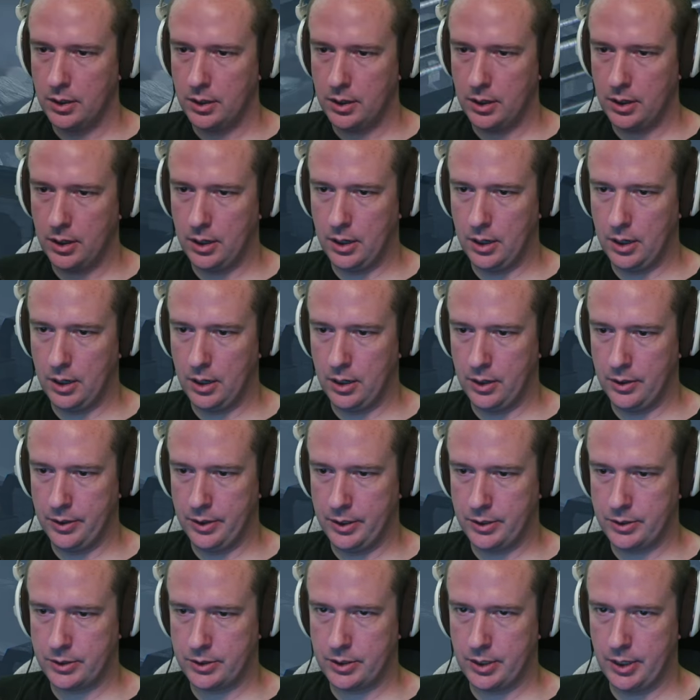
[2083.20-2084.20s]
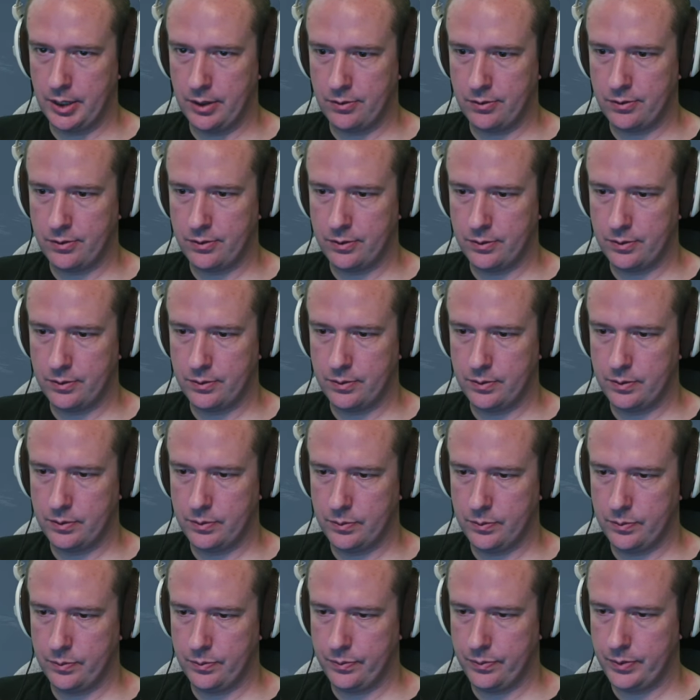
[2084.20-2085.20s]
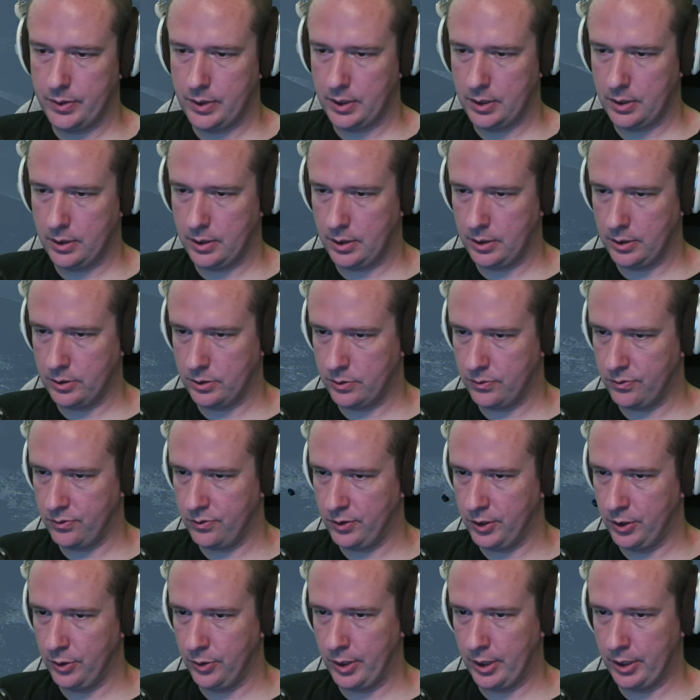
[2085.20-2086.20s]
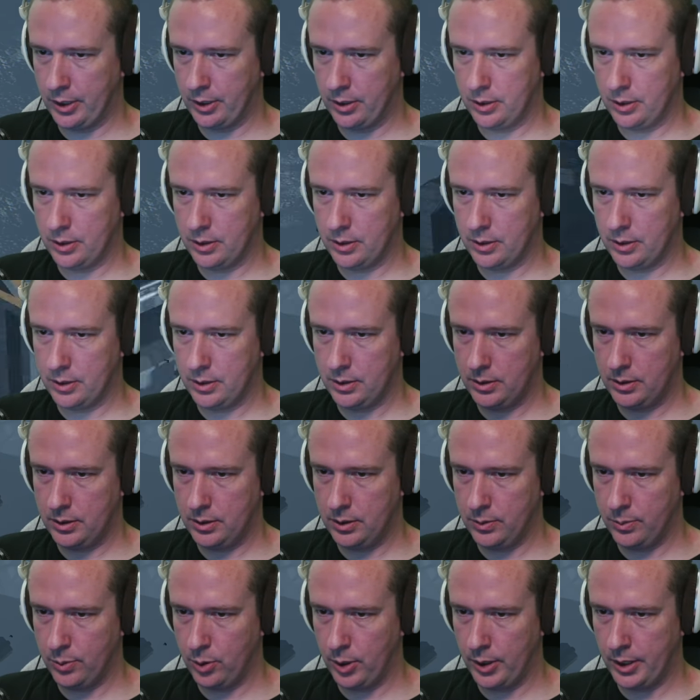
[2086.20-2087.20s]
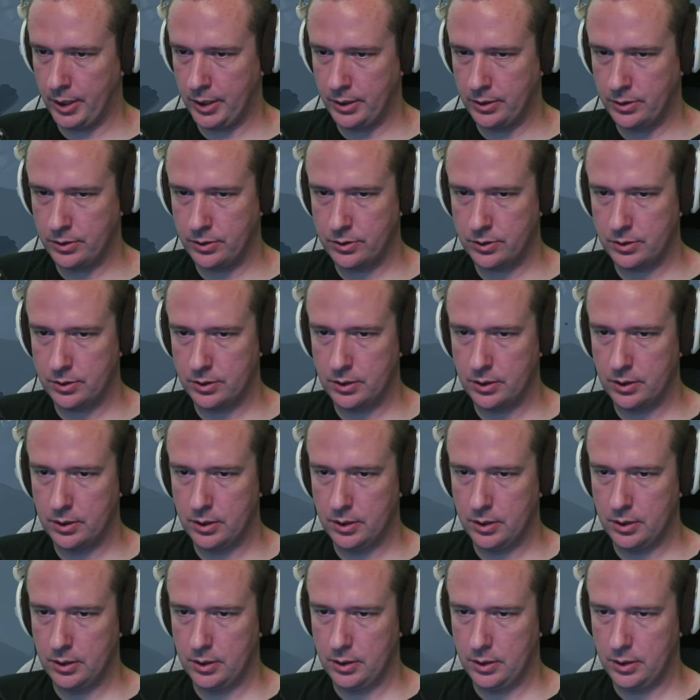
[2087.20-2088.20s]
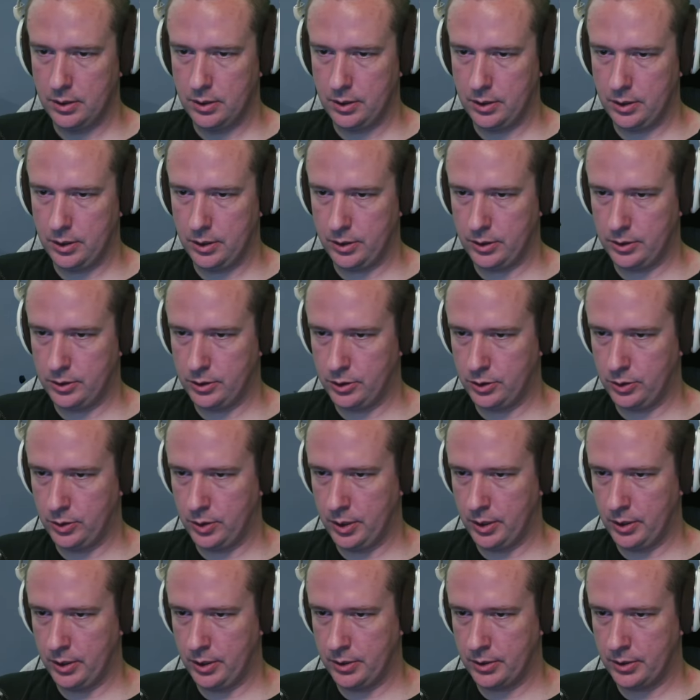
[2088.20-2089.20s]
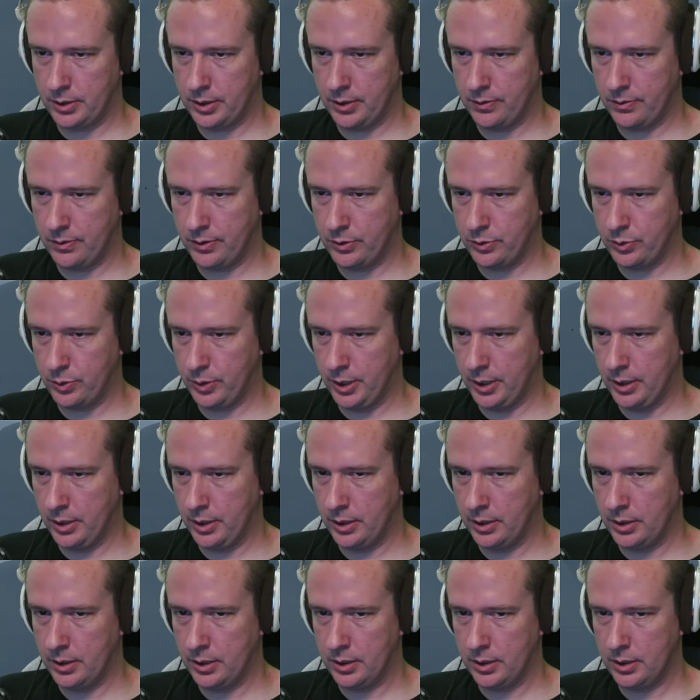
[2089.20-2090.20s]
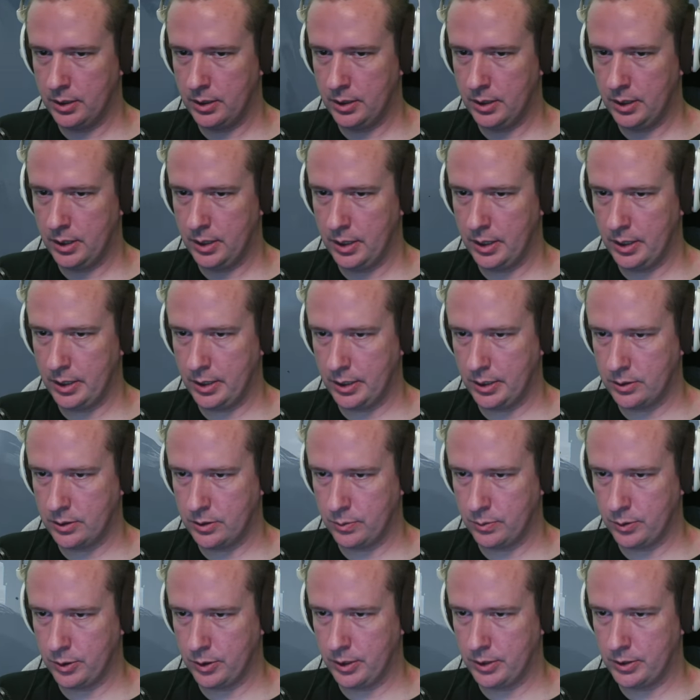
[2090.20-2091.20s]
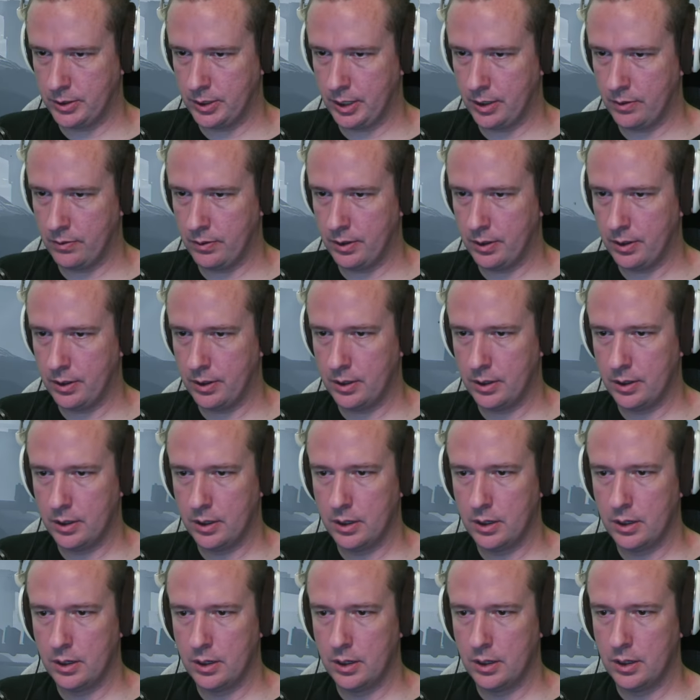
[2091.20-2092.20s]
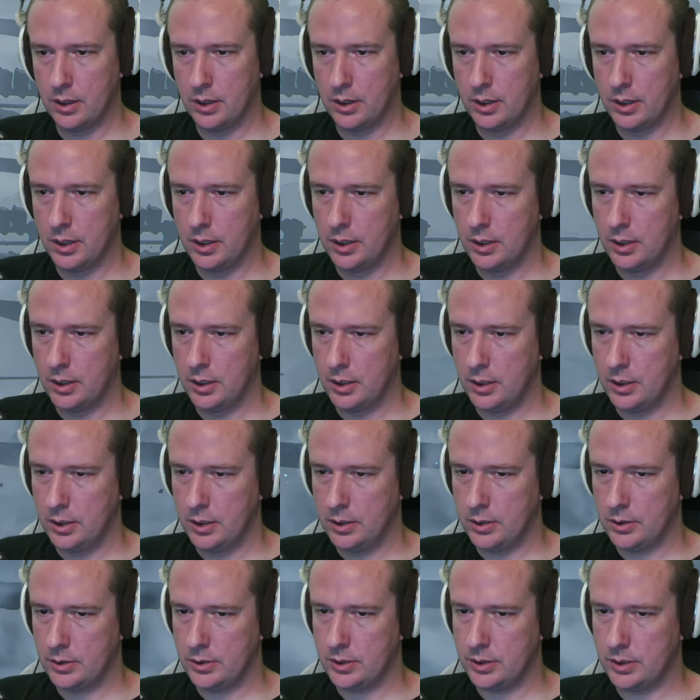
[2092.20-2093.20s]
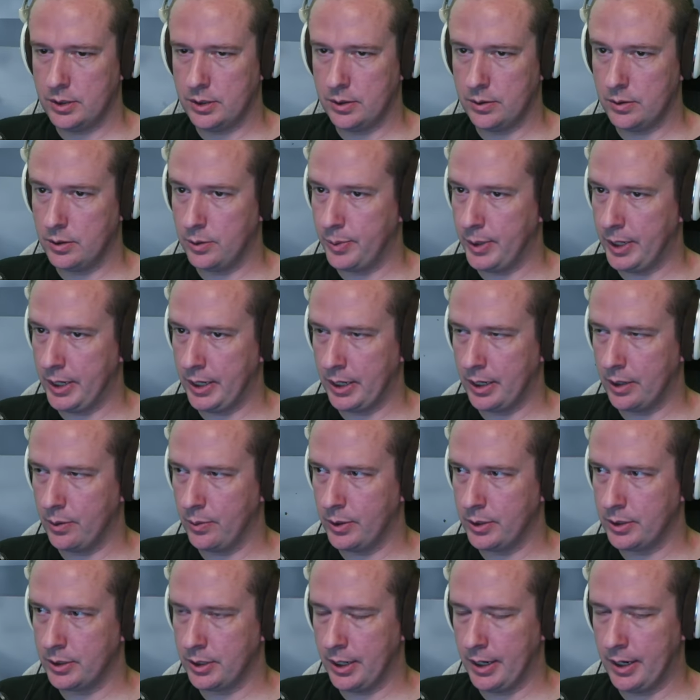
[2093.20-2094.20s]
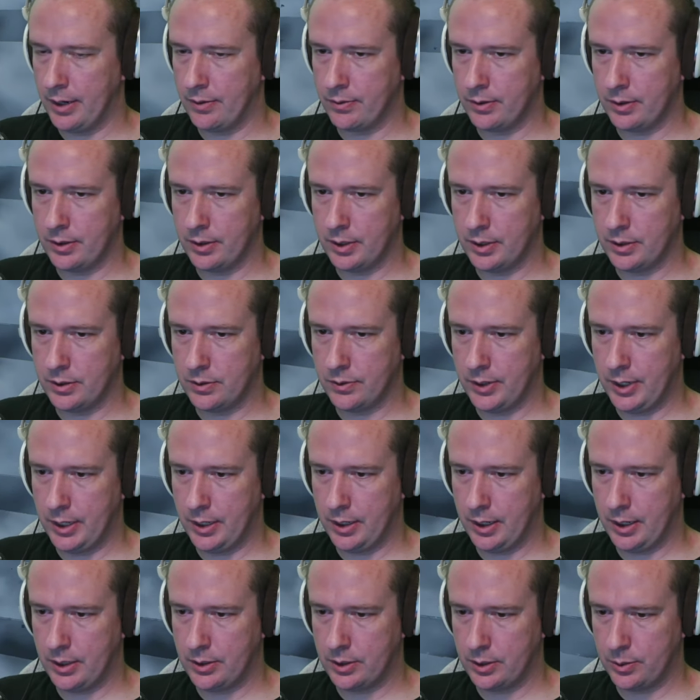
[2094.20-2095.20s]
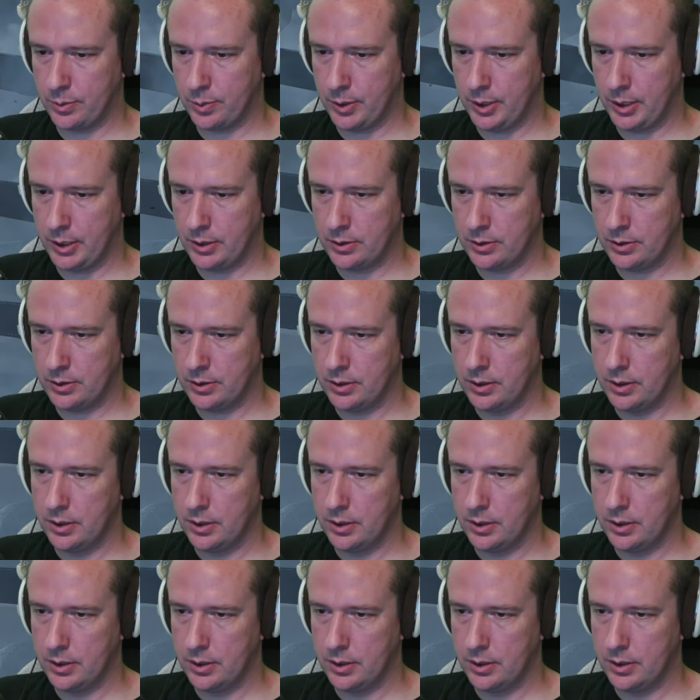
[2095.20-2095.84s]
All this stuff, these floating debris, you can shoot all this stuff as well and get some goodies out of it. So depending on what you're after, that's a fantastic place.